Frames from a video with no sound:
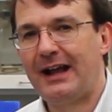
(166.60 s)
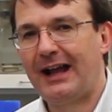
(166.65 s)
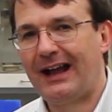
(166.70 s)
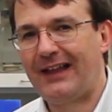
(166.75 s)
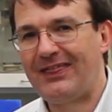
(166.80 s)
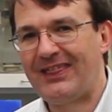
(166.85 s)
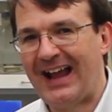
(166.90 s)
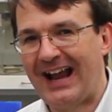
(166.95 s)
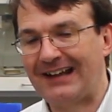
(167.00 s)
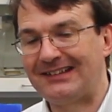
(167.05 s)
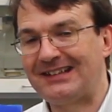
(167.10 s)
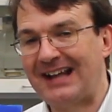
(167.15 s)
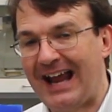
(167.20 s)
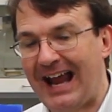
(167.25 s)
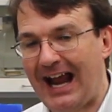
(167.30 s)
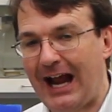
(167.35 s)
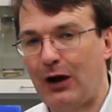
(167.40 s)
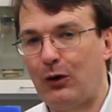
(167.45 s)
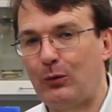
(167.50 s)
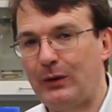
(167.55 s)
And that's
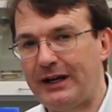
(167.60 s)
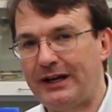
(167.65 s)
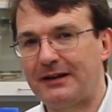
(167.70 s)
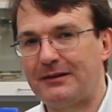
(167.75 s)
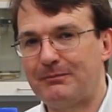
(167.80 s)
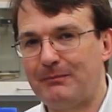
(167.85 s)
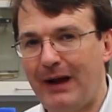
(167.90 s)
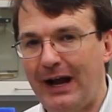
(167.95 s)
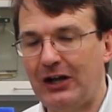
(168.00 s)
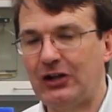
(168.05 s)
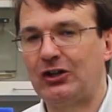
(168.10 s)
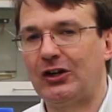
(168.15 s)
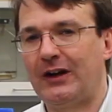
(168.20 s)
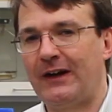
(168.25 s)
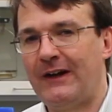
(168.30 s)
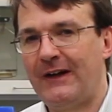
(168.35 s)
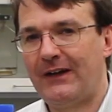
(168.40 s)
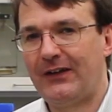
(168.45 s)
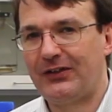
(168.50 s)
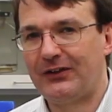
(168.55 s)
how we can
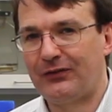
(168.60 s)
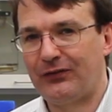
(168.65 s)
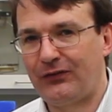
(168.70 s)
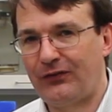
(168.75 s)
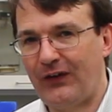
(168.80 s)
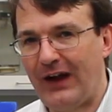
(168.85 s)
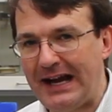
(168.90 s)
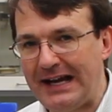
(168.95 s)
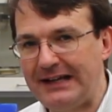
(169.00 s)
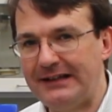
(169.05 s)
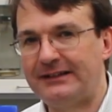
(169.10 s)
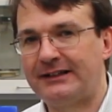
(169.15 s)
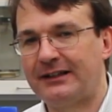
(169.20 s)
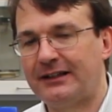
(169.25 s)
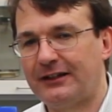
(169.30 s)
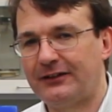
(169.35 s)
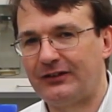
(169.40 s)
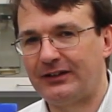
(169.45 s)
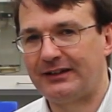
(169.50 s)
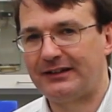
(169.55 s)
measure the phase
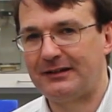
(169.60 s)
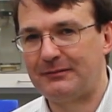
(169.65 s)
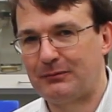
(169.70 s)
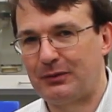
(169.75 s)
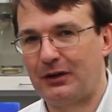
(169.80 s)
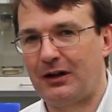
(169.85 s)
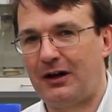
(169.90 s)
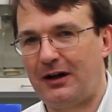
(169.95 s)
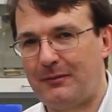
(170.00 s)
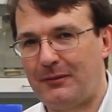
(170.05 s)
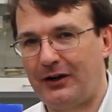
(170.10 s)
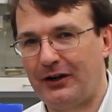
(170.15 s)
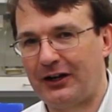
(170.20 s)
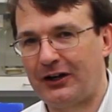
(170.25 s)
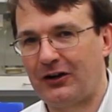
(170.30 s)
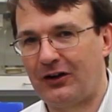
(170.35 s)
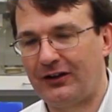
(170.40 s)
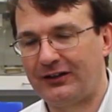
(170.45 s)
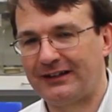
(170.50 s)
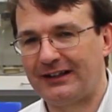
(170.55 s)
of a simple
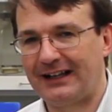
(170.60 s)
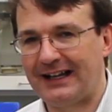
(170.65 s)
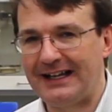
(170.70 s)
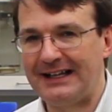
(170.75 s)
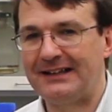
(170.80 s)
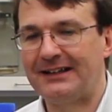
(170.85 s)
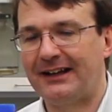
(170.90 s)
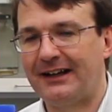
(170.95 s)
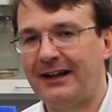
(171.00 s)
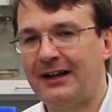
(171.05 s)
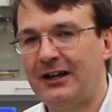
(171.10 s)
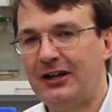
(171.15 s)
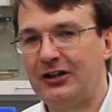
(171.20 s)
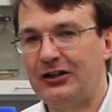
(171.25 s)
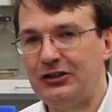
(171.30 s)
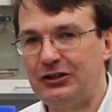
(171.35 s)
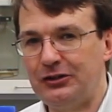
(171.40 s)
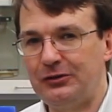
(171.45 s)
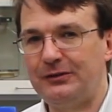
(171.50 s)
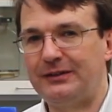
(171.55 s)
harmonic oscillator
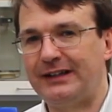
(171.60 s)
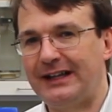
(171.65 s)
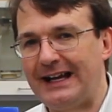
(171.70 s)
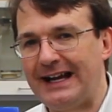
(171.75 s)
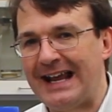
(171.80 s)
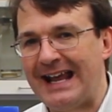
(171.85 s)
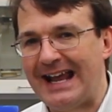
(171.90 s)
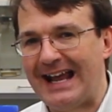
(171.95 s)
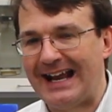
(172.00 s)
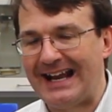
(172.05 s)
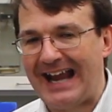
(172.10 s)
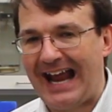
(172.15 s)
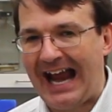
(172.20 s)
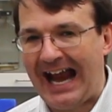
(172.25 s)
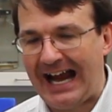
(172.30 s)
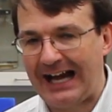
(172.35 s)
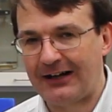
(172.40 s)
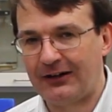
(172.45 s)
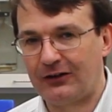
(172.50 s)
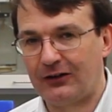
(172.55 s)
using an
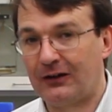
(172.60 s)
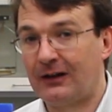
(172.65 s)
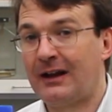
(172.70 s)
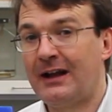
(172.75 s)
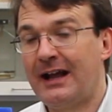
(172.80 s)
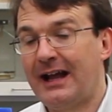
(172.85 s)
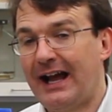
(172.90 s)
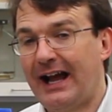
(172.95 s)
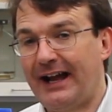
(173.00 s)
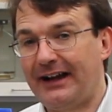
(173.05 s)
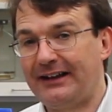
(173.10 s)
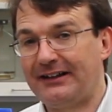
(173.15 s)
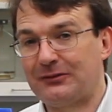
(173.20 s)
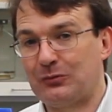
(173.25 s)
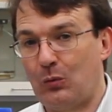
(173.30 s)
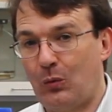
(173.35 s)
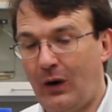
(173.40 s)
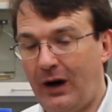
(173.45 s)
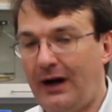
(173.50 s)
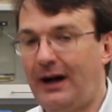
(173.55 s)
angle. And it's
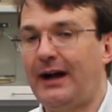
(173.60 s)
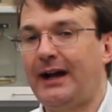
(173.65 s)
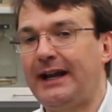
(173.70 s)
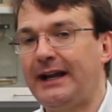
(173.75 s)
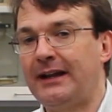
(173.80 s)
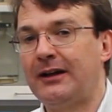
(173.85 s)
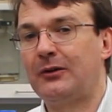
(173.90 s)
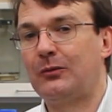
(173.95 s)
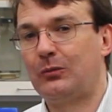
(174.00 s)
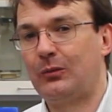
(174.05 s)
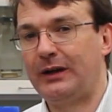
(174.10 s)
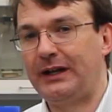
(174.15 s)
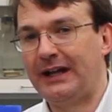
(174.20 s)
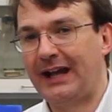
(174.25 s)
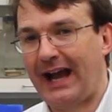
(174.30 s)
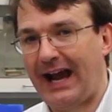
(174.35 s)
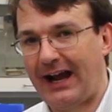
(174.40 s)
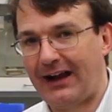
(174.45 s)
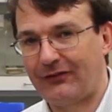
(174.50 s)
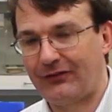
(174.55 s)
why we
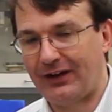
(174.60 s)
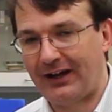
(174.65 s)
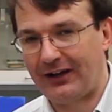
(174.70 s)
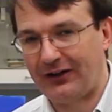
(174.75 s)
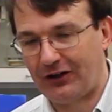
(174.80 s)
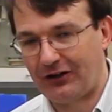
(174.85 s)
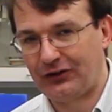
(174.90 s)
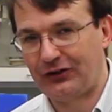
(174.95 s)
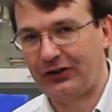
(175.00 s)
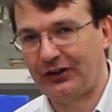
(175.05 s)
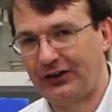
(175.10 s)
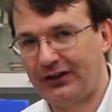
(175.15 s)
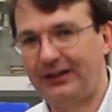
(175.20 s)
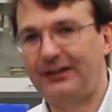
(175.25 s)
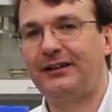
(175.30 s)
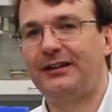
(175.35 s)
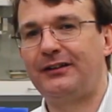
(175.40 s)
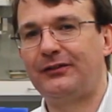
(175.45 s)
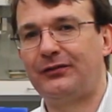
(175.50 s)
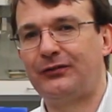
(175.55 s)
have an
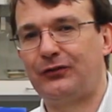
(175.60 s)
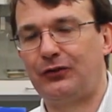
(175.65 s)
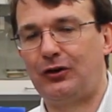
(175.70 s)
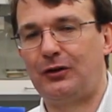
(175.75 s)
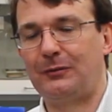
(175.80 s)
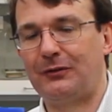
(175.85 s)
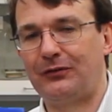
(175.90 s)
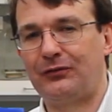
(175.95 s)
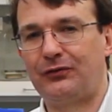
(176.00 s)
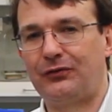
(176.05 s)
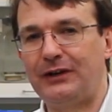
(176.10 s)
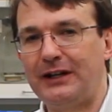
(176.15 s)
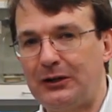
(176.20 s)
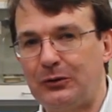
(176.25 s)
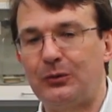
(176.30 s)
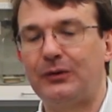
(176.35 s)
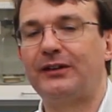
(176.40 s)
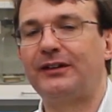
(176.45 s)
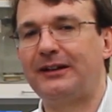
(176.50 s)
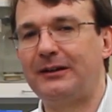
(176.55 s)
alternative form of
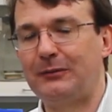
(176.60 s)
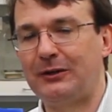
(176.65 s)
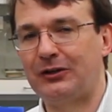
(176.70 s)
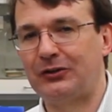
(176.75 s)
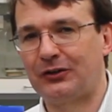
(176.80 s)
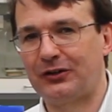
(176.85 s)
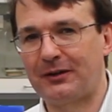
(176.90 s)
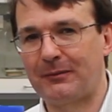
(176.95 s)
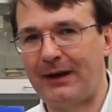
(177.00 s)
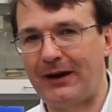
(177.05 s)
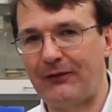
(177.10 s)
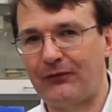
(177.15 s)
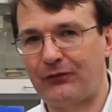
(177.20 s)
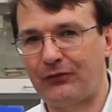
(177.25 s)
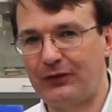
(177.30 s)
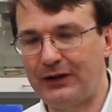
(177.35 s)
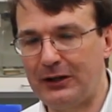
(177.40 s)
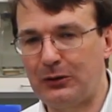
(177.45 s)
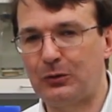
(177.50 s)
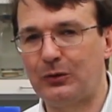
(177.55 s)
frequency. We talked about
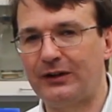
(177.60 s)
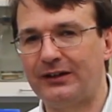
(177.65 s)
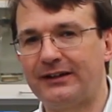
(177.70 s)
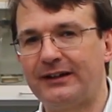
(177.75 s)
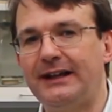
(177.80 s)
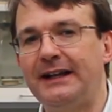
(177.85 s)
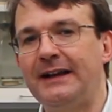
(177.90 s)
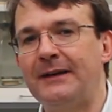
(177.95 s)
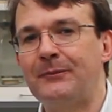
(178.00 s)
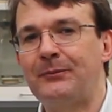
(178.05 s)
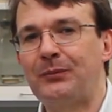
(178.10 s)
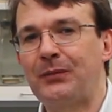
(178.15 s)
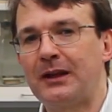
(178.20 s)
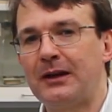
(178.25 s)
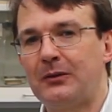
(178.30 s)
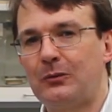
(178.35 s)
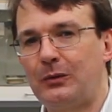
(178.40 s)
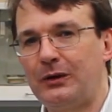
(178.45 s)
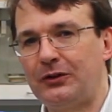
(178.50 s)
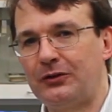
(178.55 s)
frequency.
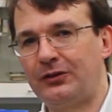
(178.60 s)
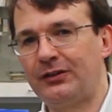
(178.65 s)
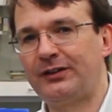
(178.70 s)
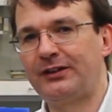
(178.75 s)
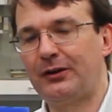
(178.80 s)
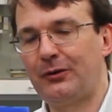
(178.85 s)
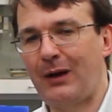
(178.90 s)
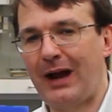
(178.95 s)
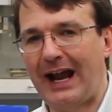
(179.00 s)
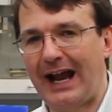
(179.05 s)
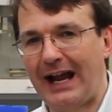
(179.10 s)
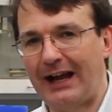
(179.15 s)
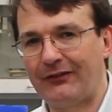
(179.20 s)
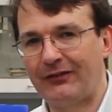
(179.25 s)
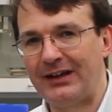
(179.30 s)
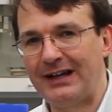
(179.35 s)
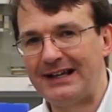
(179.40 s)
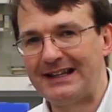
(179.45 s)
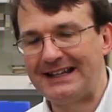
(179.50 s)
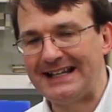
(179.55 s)
We also
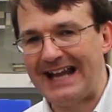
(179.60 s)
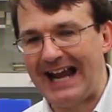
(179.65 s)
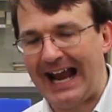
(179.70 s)
have the